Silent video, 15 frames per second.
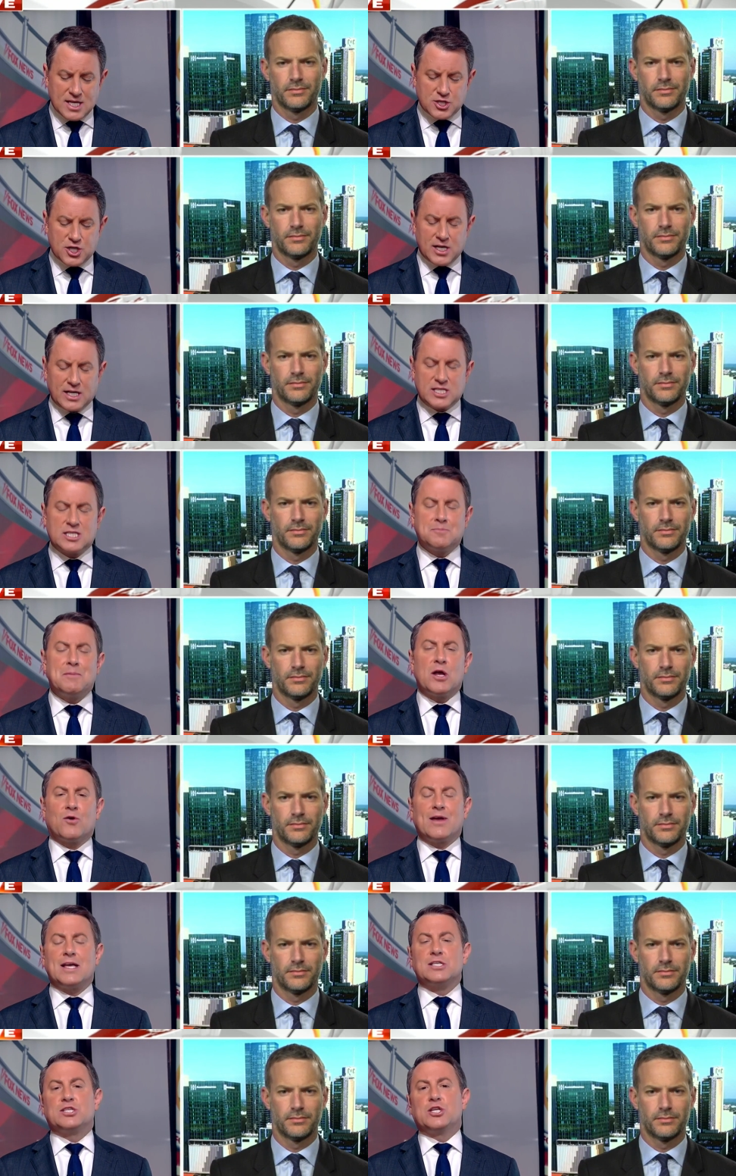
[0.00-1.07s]
Speaker 1: such an
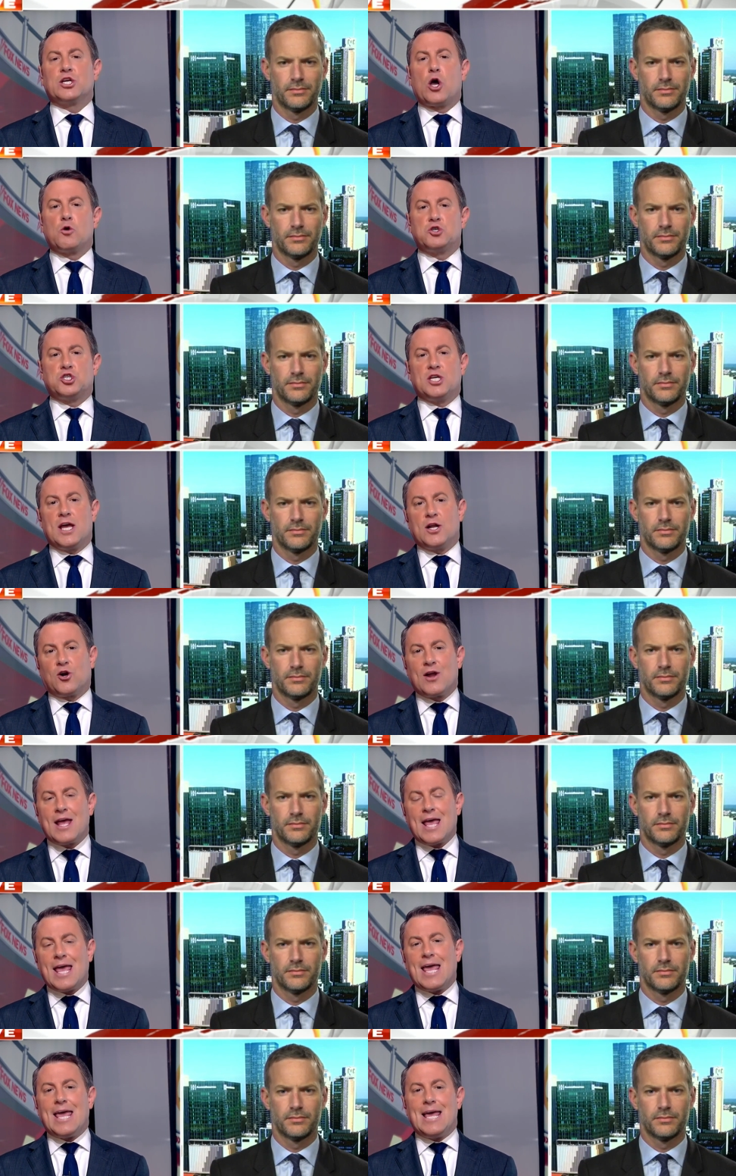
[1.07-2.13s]
experienced negotiator
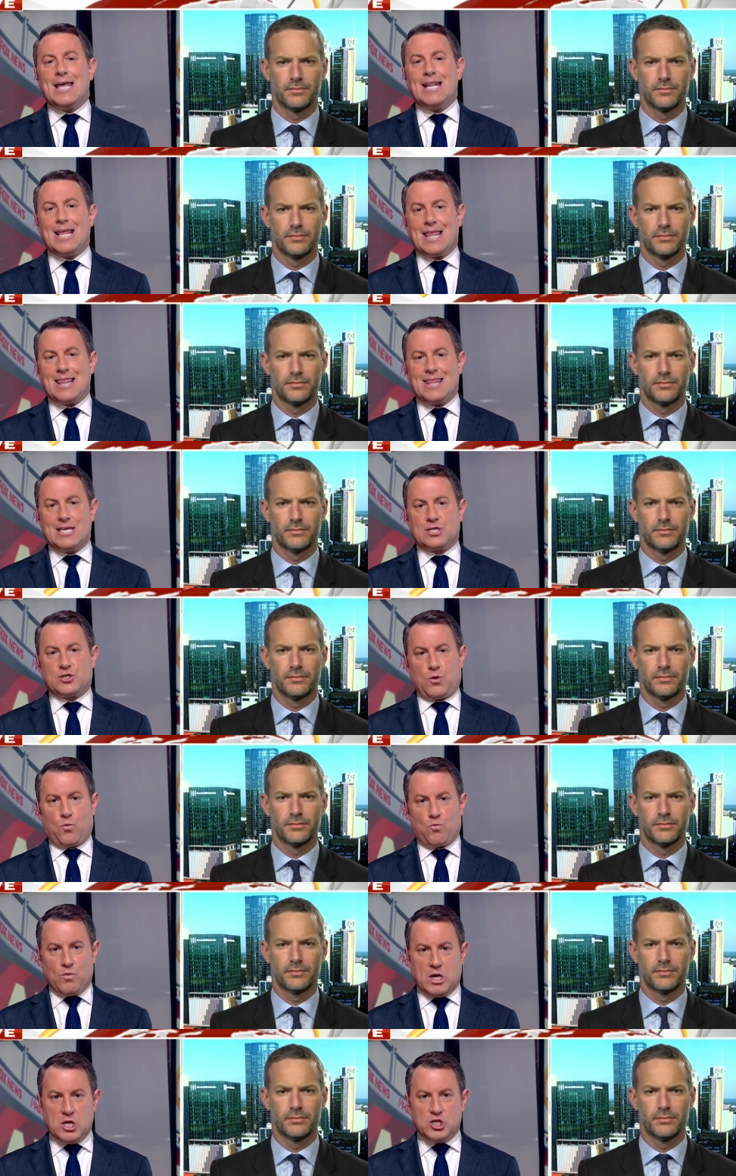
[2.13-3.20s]
in this
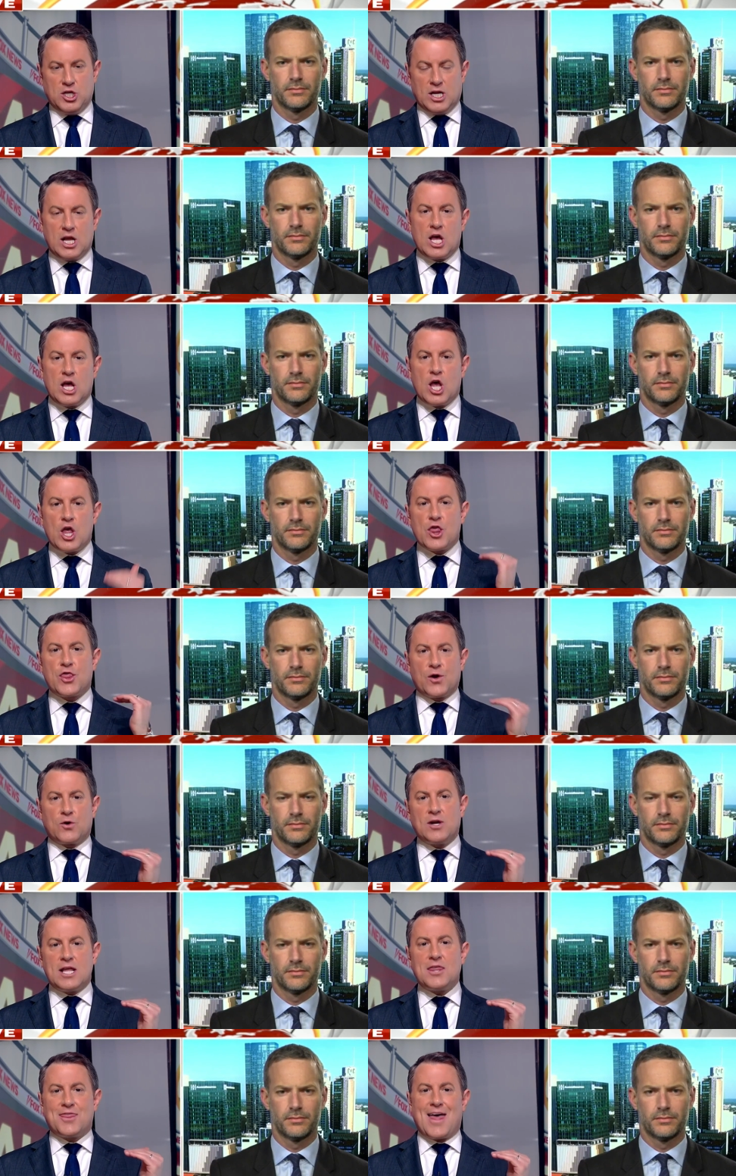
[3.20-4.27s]
region,
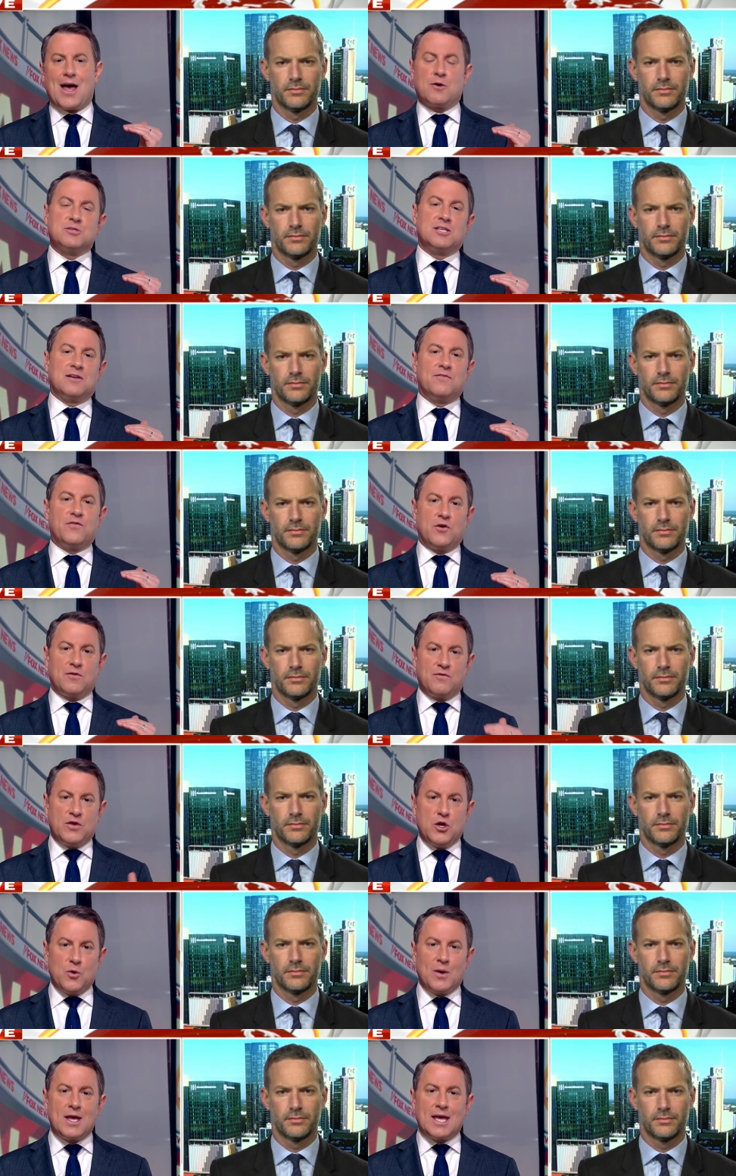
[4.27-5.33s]
30,000-foot
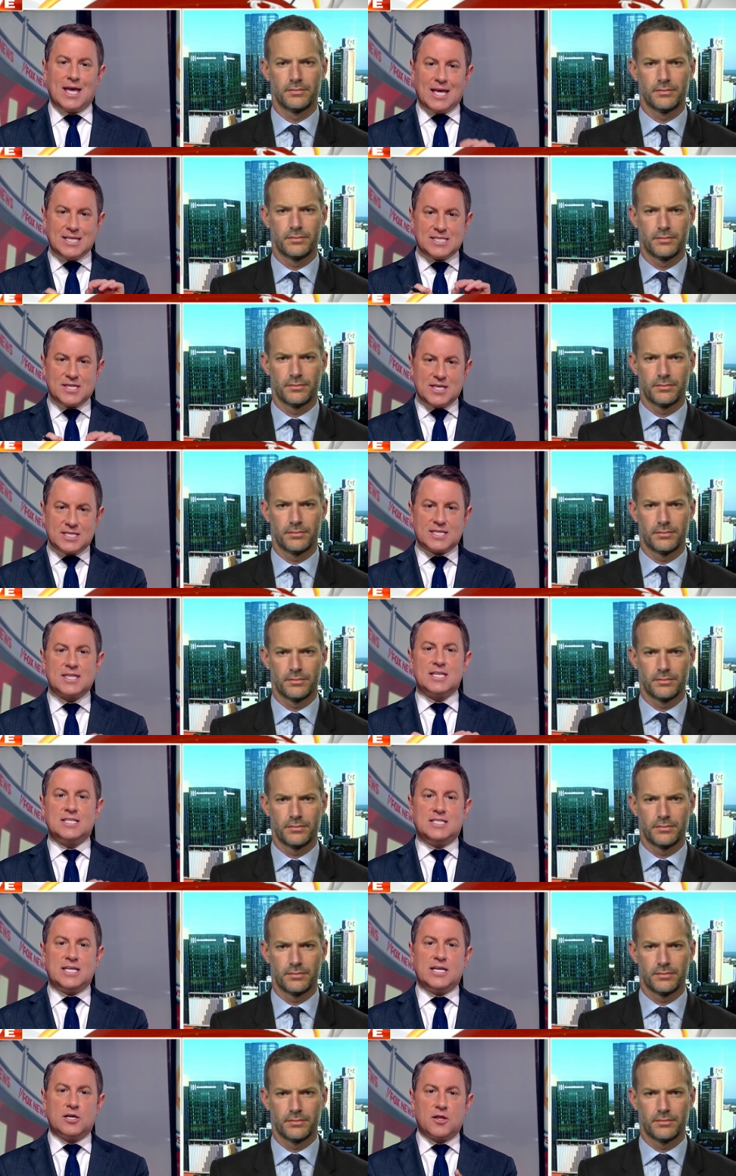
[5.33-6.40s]
view, is this the
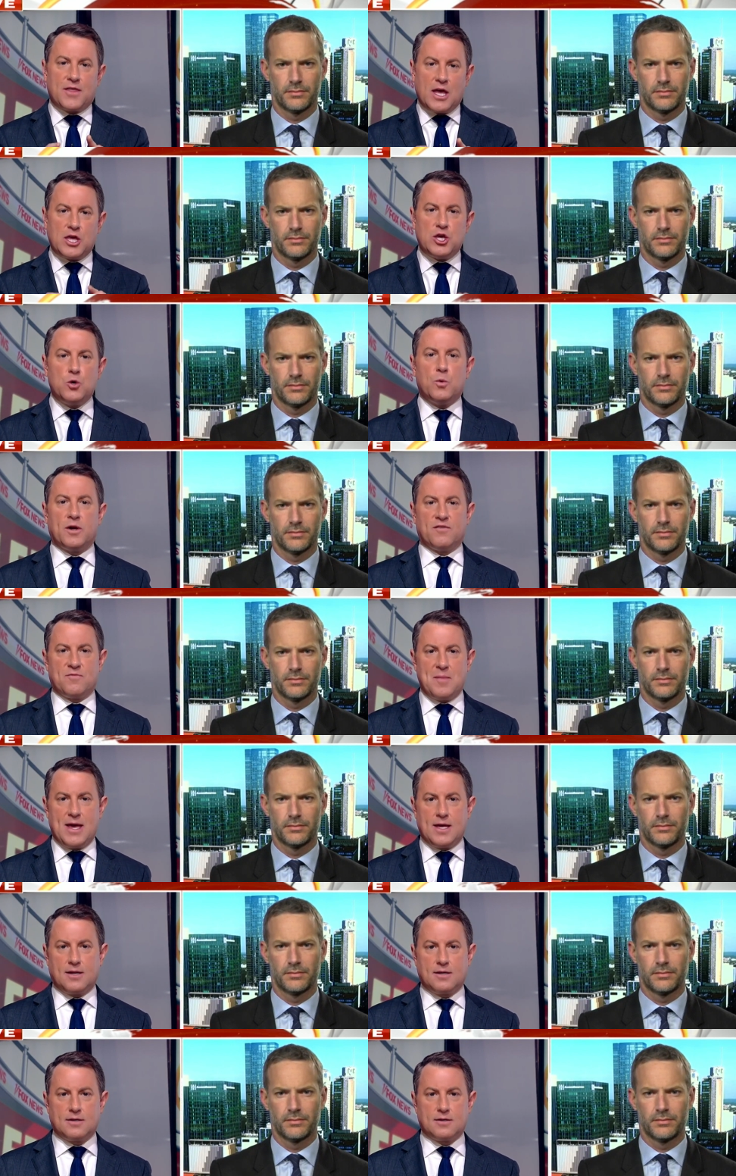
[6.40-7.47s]
deal that you would have
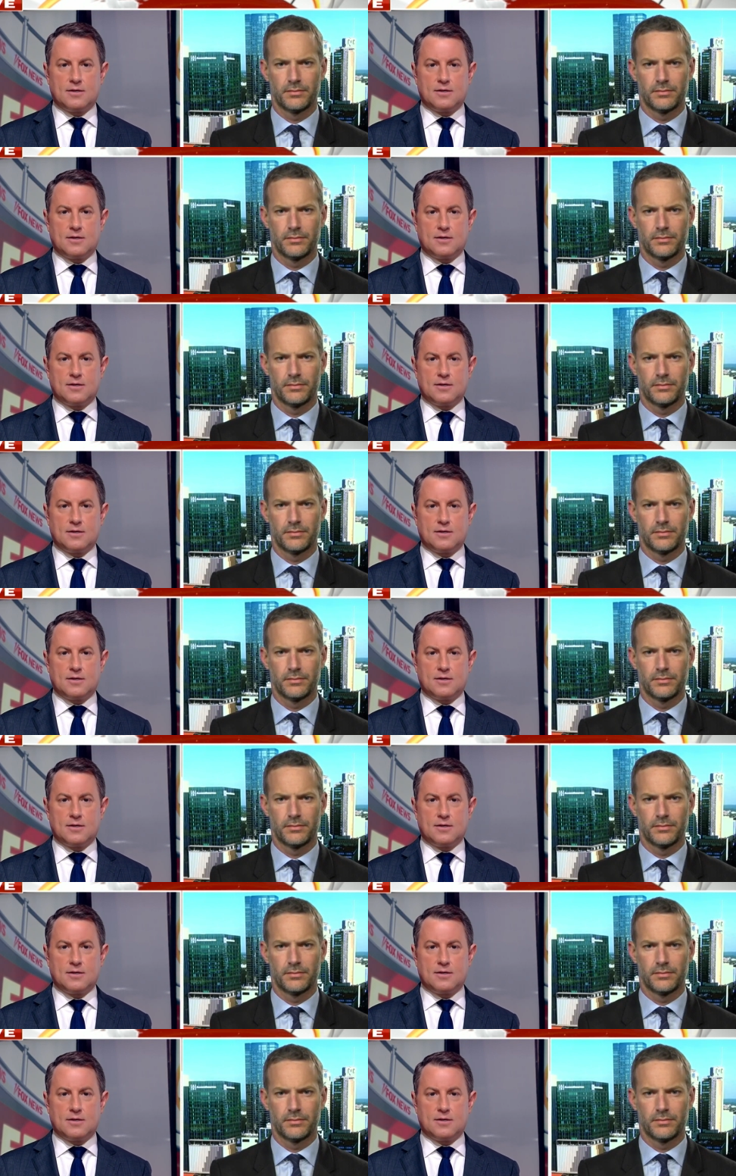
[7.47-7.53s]
made?